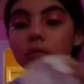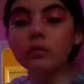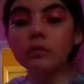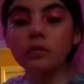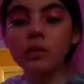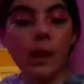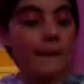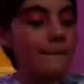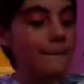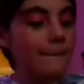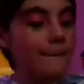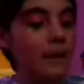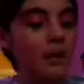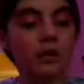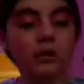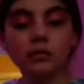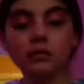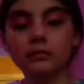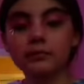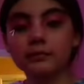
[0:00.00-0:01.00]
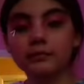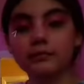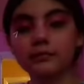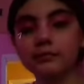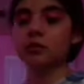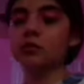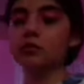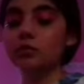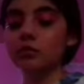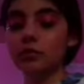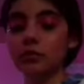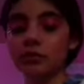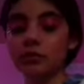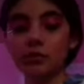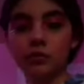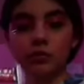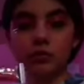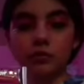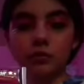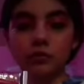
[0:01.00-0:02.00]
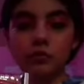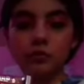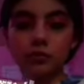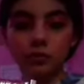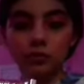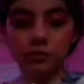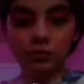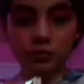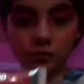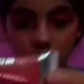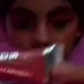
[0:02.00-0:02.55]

My mom said, Well, we have cameras in our house